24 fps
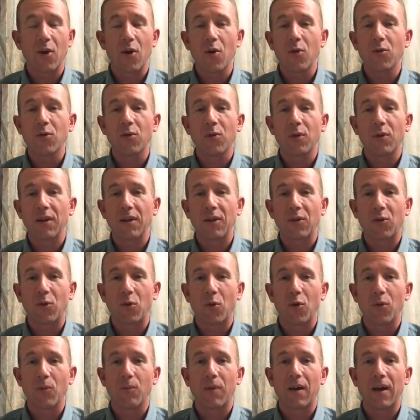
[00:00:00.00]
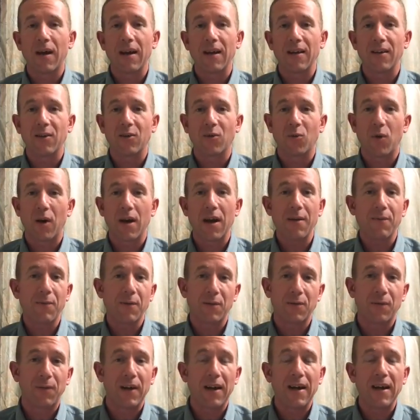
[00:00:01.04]
also controlled by his wife.
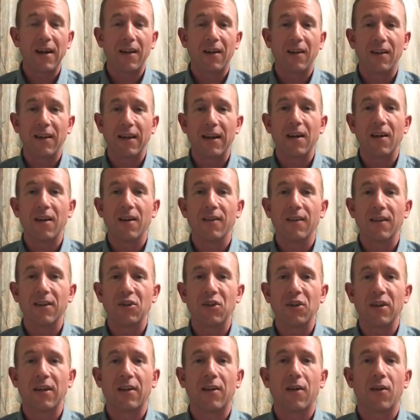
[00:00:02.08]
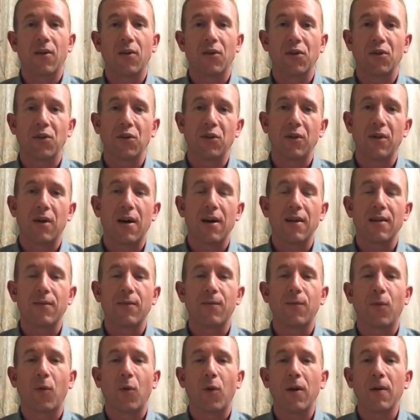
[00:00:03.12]
It's very clear that she calls shots
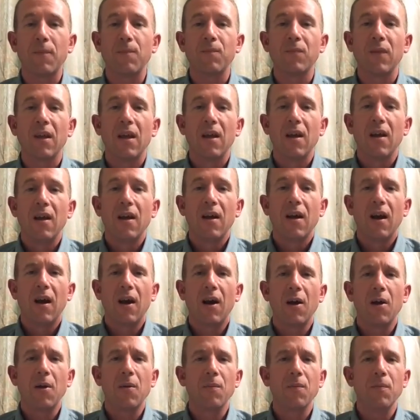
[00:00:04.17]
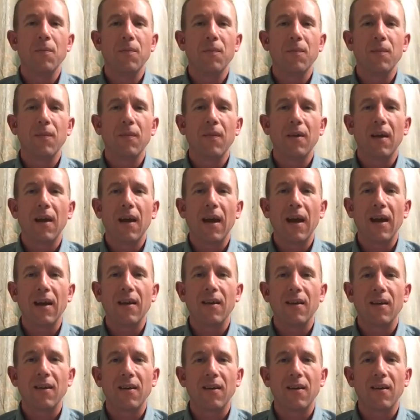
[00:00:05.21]
for him.
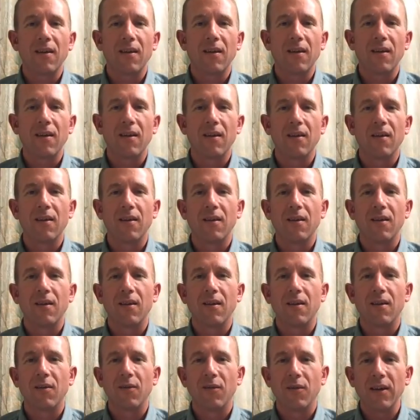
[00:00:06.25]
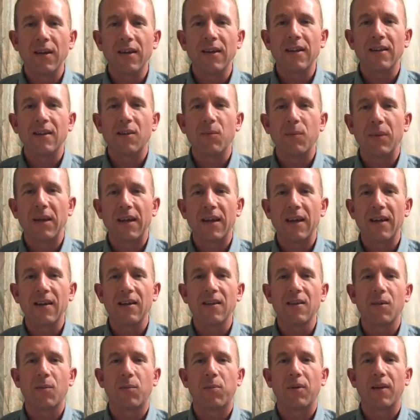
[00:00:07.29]
And really, at the beginning
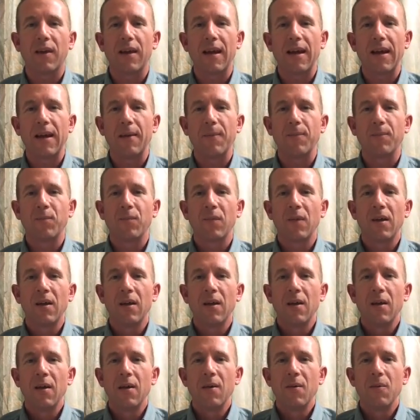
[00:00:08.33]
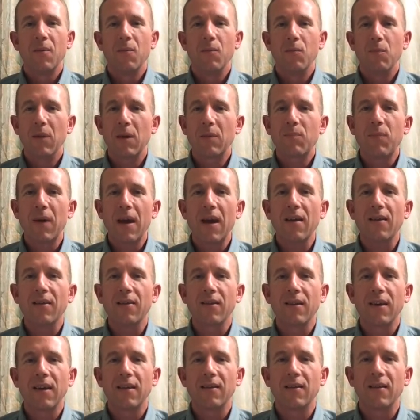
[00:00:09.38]
of the play,
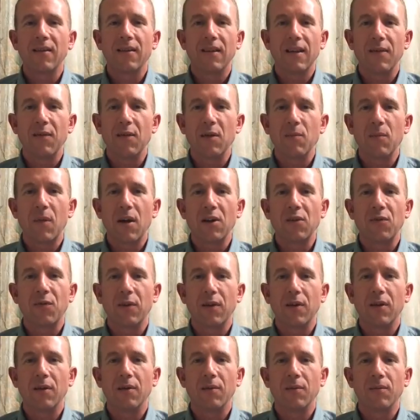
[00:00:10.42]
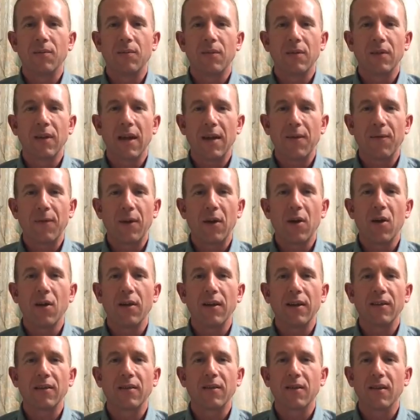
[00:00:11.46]
Macbeth isn't living much of a life at all.
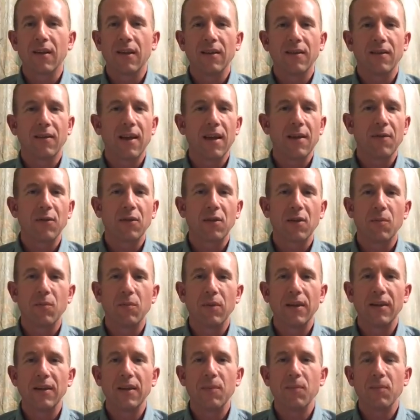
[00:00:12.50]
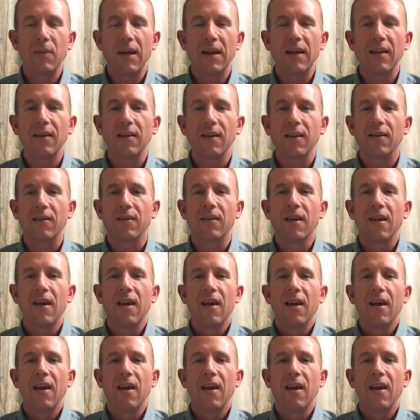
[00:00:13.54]
His life is completely meaningless.